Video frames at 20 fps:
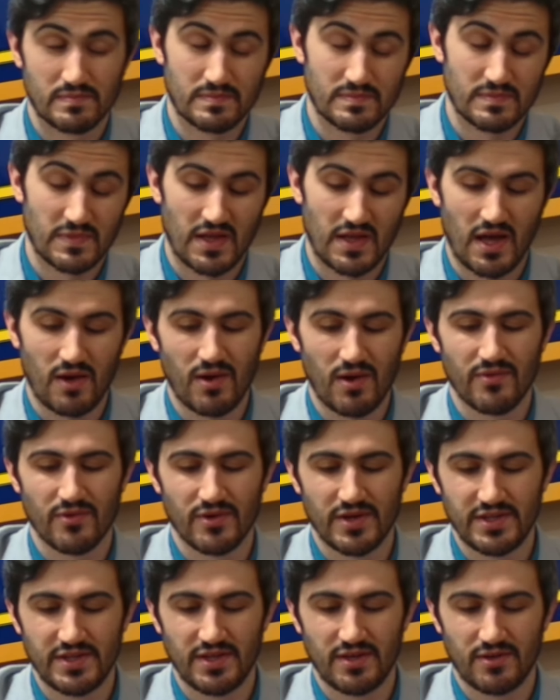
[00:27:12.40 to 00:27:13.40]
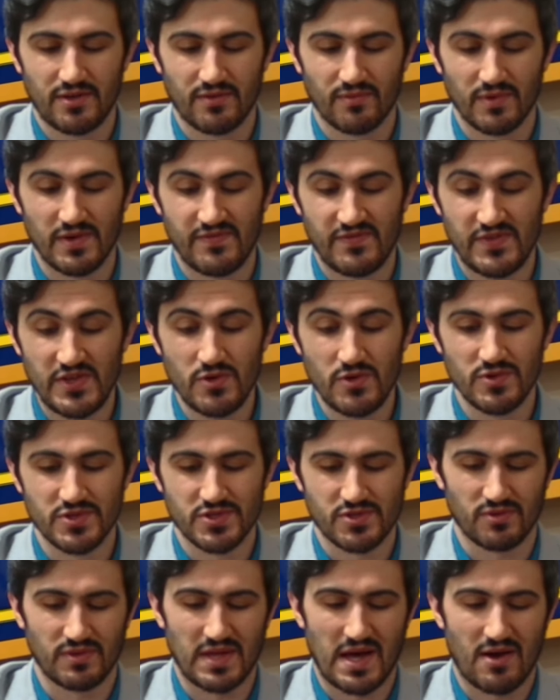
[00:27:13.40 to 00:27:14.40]
However, he did refuse
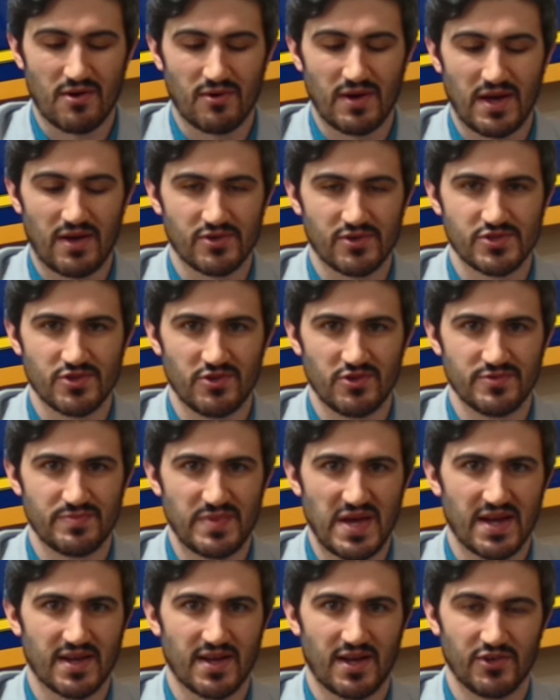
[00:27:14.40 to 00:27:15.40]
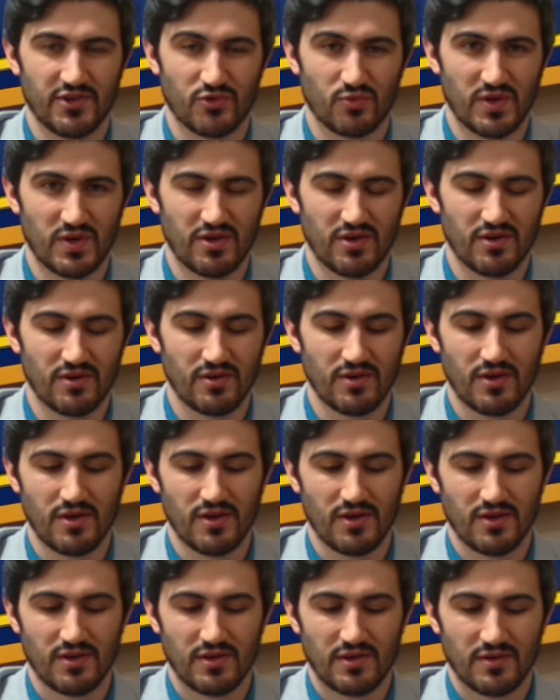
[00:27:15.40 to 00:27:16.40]
to allow Alex Jones back on Twitter.
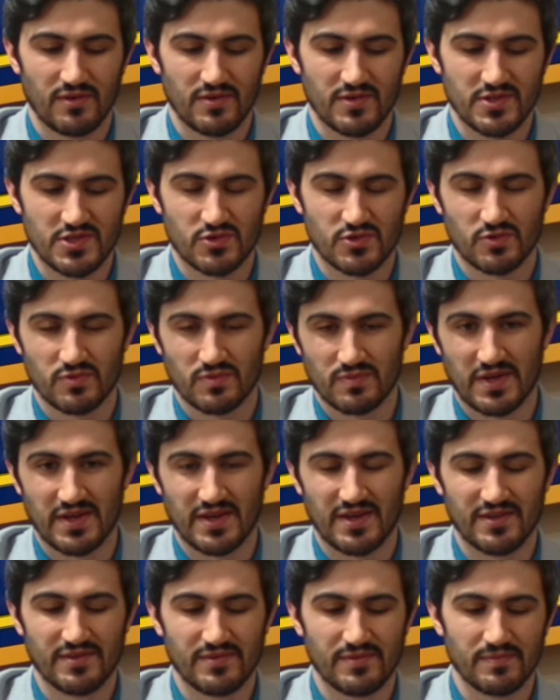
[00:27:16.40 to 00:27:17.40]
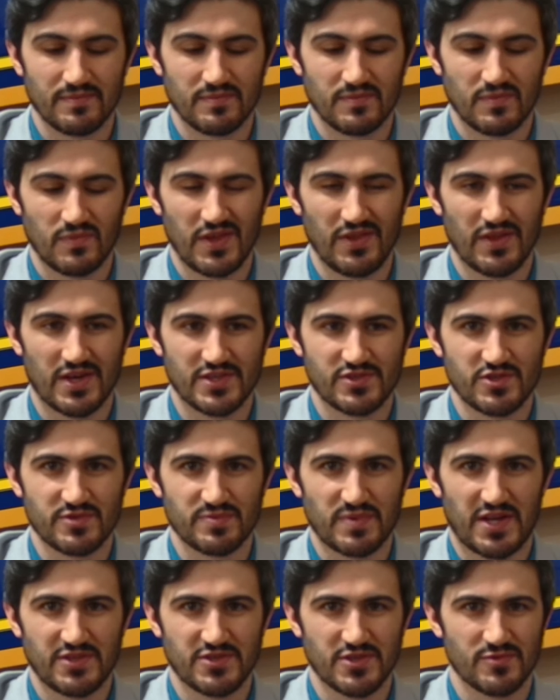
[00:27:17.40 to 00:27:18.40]
And Elon's
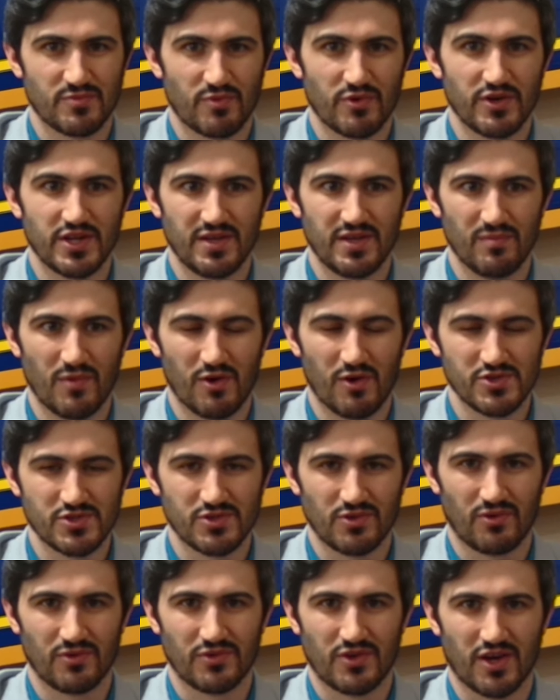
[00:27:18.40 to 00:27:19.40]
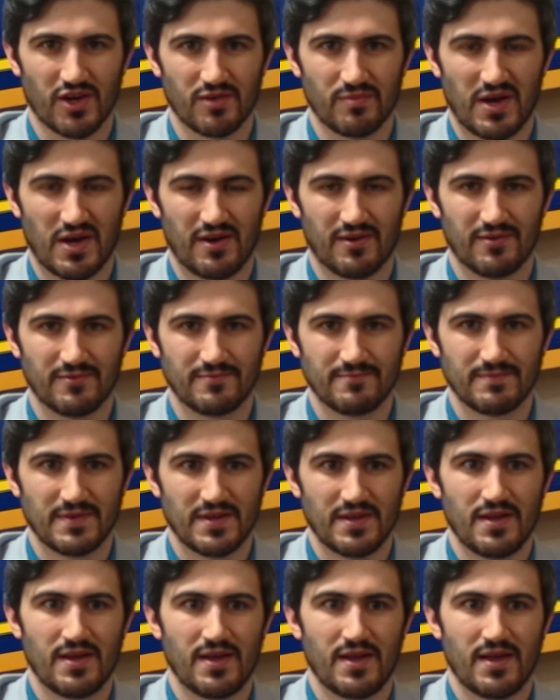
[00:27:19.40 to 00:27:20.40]
response is pretty emotional, talking about
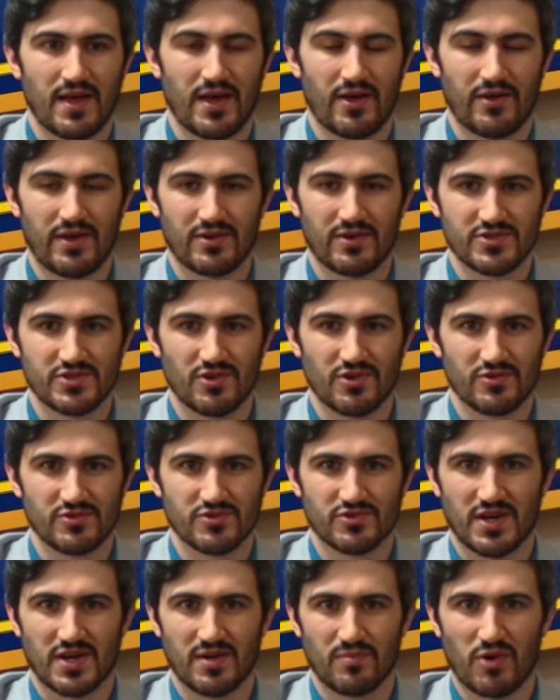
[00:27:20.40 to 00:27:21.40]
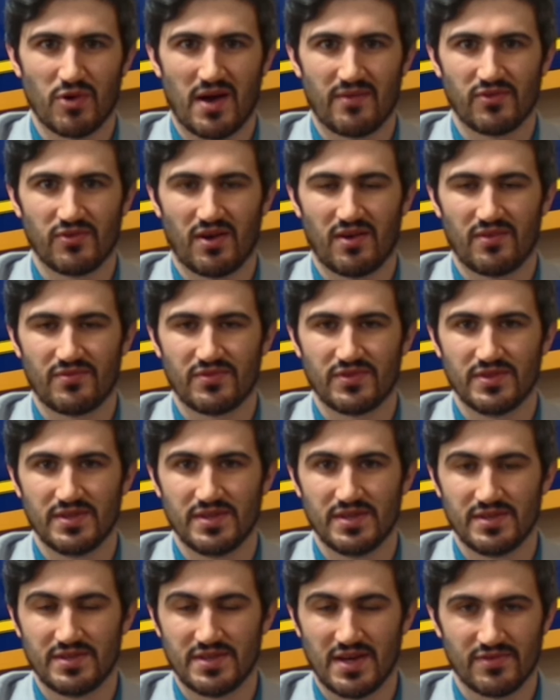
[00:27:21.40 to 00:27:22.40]
how Alex Jones was trying to profit off
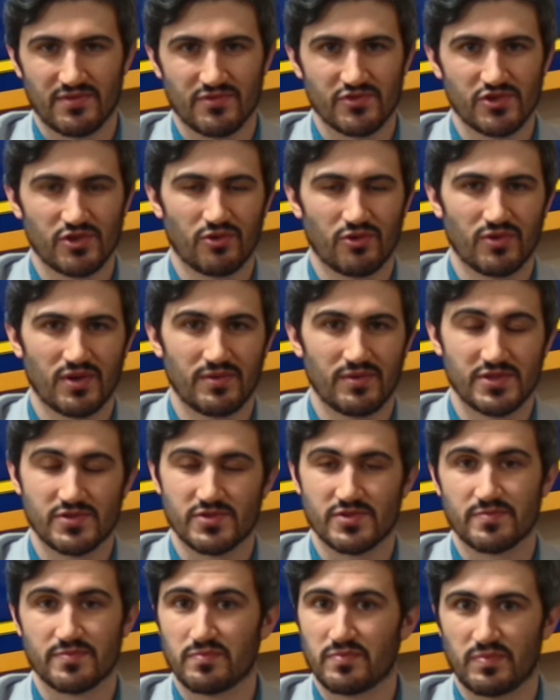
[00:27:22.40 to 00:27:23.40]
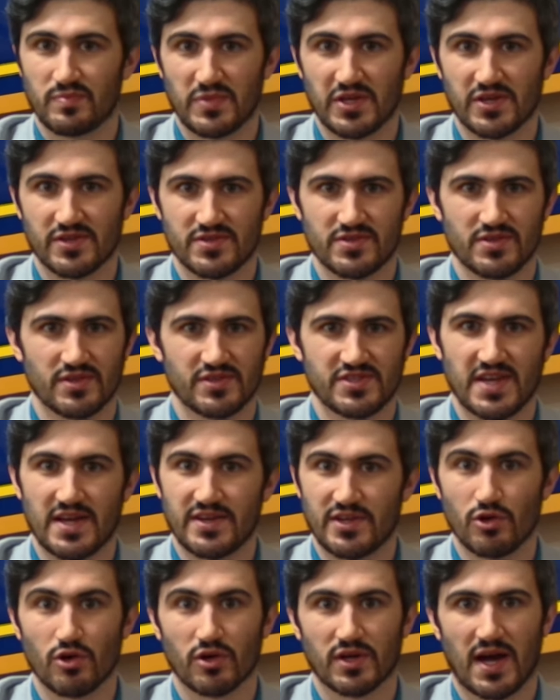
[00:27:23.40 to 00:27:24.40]
the death of children. This was because of the
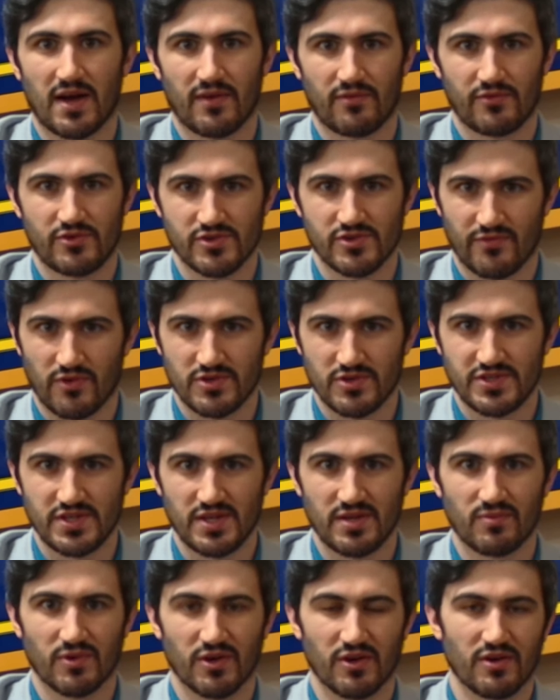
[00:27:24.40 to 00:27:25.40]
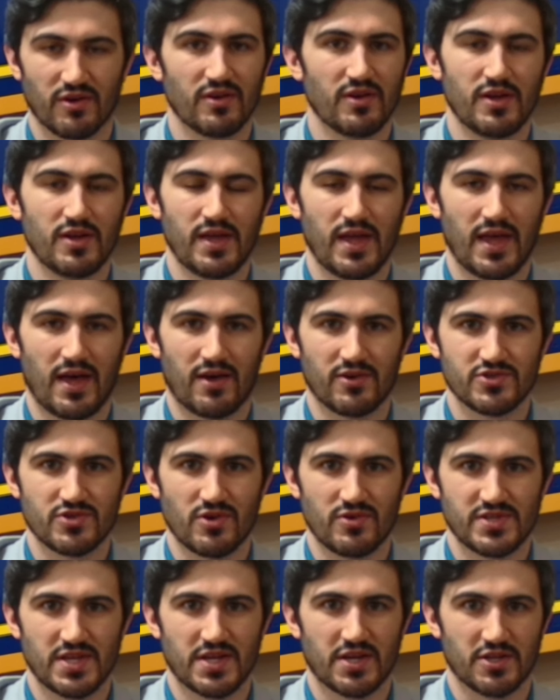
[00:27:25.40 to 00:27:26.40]
Sandy Hook controversy where Alex
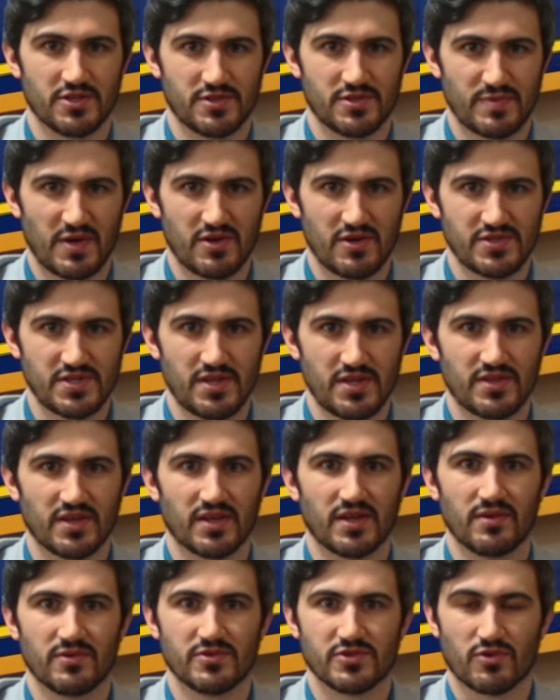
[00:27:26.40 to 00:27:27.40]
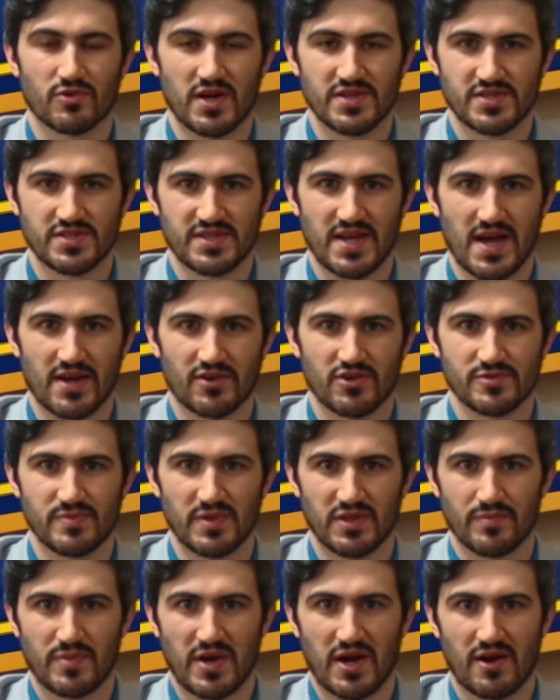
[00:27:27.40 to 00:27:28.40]
Jones had a conspiracy, thinking it was crisis actors
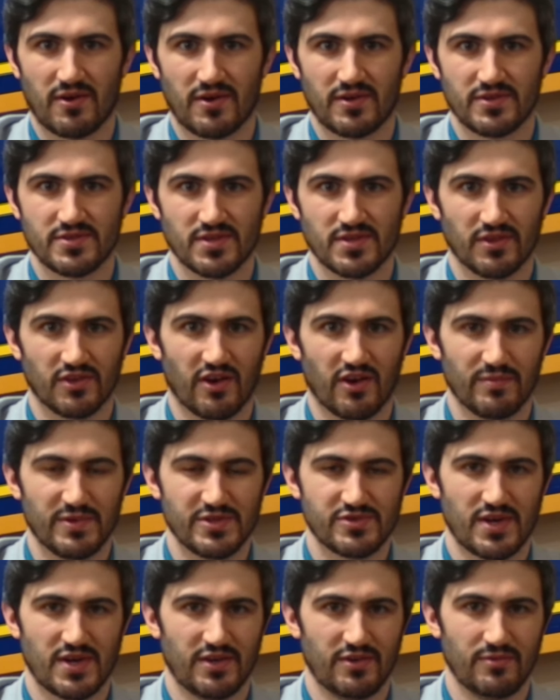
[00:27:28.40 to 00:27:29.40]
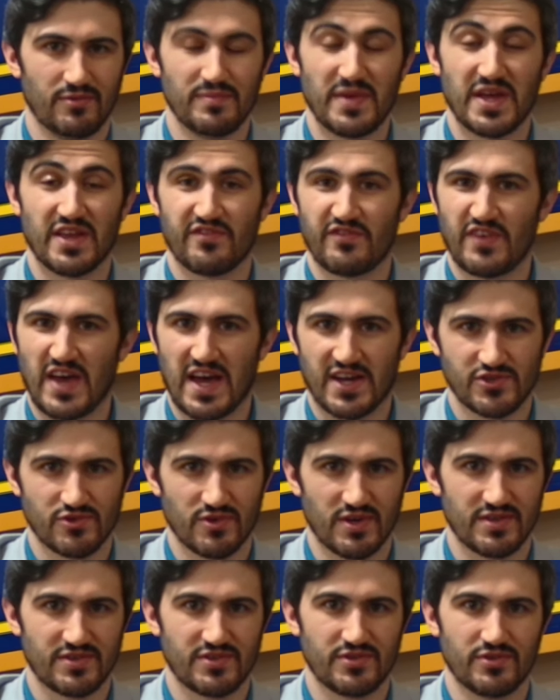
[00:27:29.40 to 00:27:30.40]
being the parents and the government trying to
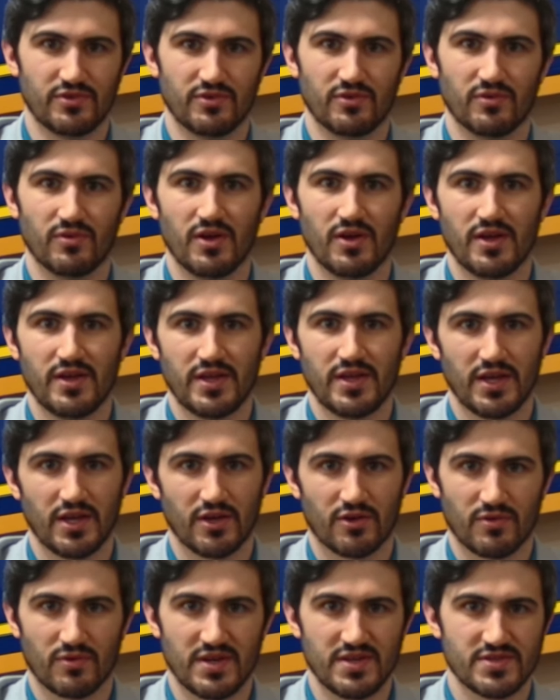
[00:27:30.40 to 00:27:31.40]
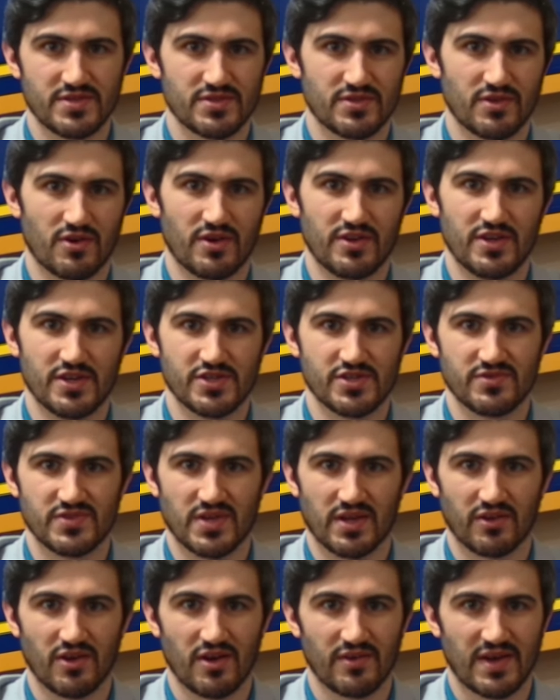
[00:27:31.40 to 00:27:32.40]
manufacture it to increase their initiatives
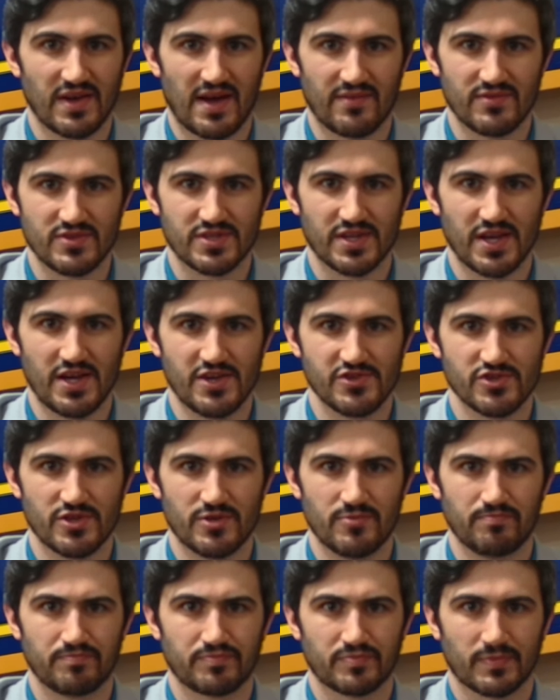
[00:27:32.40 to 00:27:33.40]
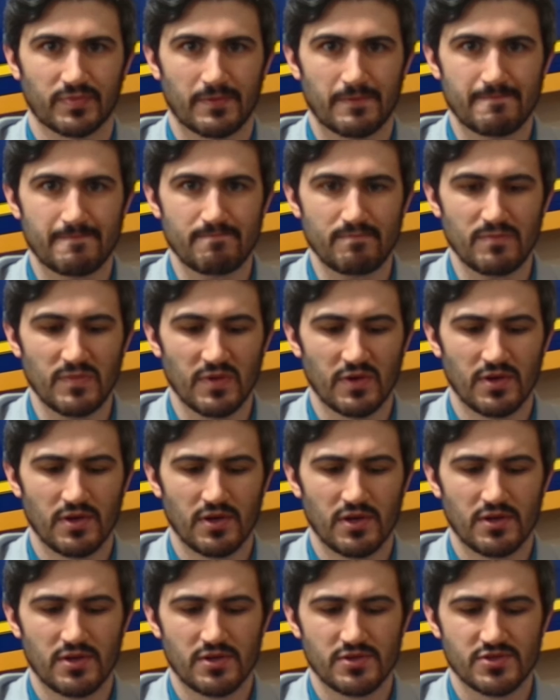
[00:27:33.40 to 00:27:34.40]
on gun confiscation.
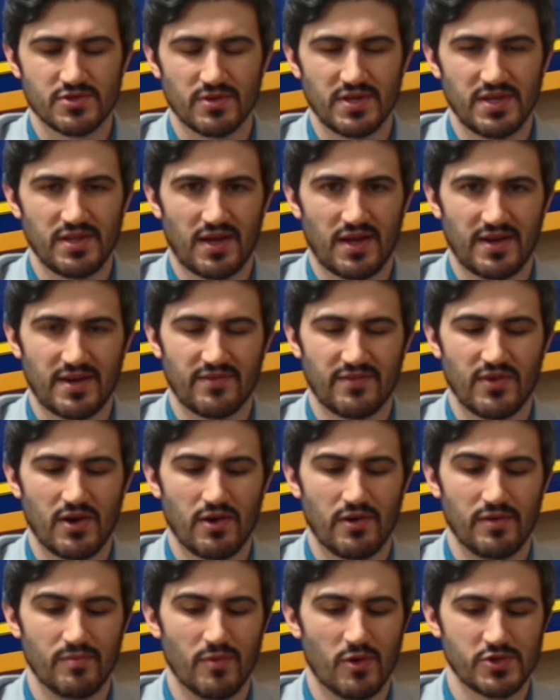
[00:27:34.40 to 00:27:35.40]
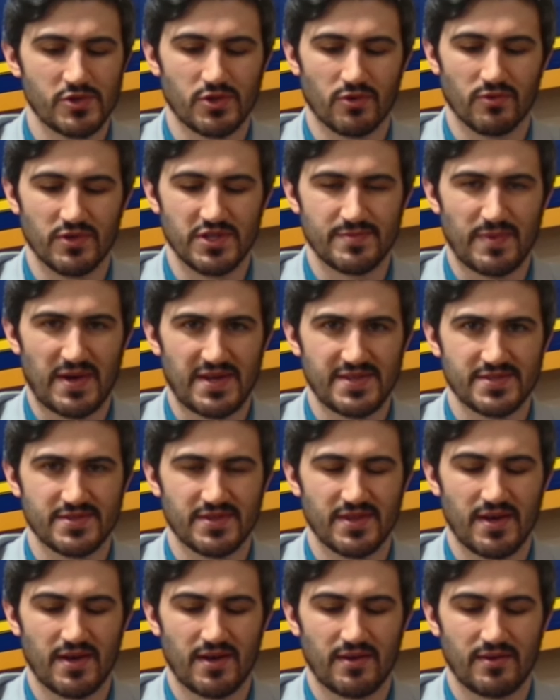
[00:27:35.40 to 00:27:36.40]
So Elon had a very emotional response to
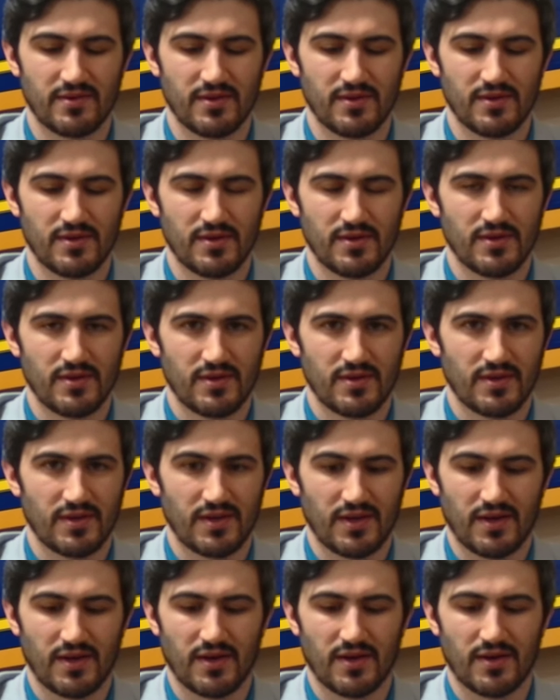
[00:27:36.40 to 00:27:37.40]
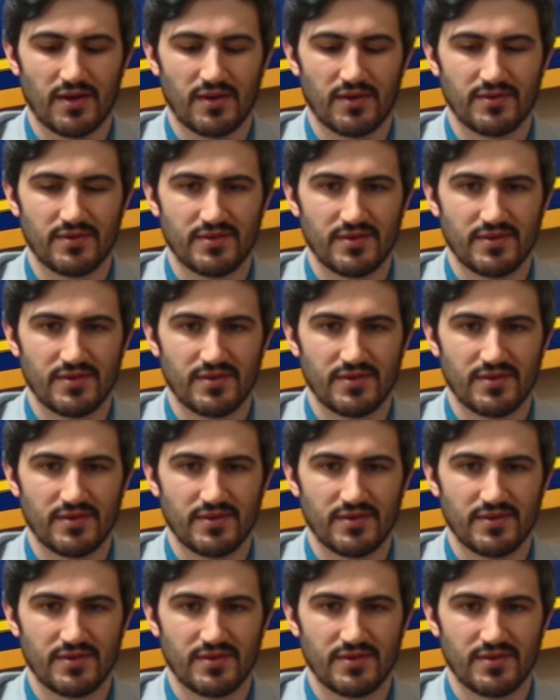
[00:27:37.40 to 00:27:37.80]
that. And